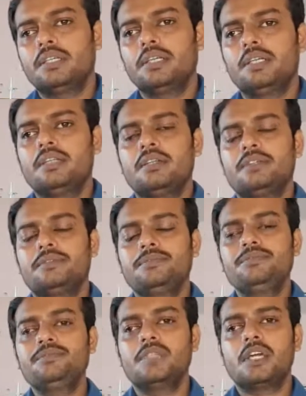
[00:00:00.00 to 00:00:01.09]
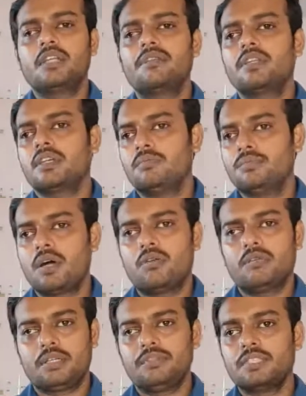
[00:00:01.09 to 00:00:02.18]
in a given
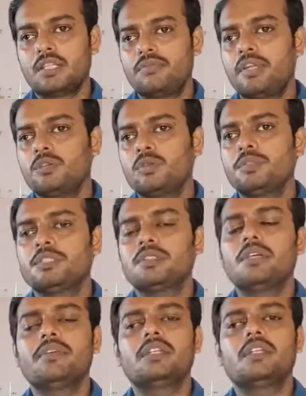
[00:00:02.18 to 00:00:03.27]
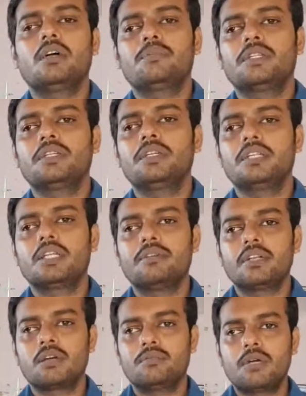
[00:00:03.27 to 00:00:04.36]
compound, if the sulphate group is given present in a
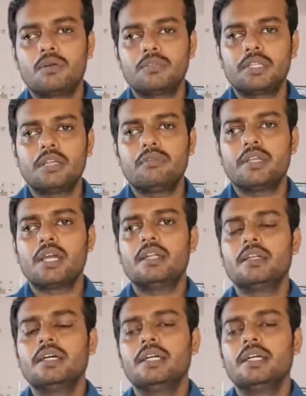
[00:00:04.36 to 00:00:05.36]
given compound, then we can